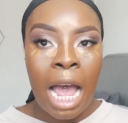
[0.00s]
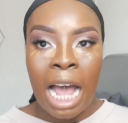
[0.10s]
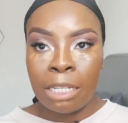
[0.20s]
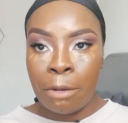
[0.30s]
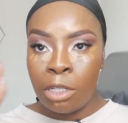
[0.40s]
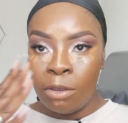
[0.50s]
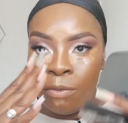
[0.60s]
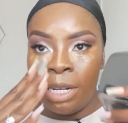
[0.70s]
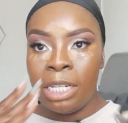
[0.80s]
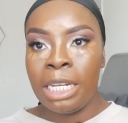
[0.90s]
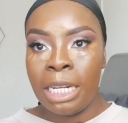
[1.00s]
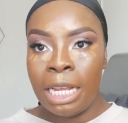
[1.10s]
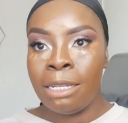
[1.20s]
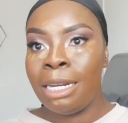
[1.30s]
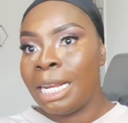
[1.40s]
as opposed to finishing
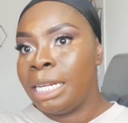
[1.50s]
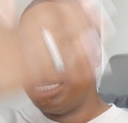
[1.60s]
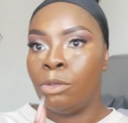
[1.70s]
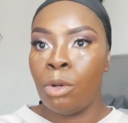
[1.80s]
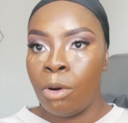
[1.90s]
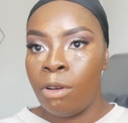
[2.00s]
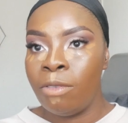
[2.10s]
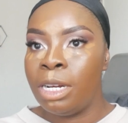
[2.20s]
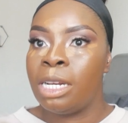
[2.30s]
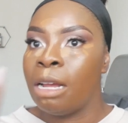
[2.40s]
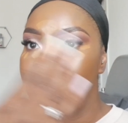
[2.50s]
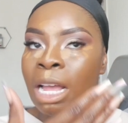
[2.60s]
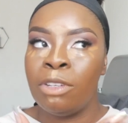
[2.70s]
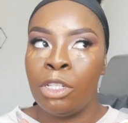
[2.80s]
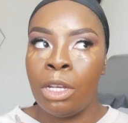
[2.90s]
this and then adding contour over it and then
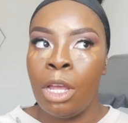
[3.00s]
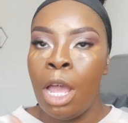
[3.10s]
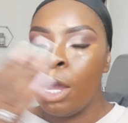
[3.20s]
having to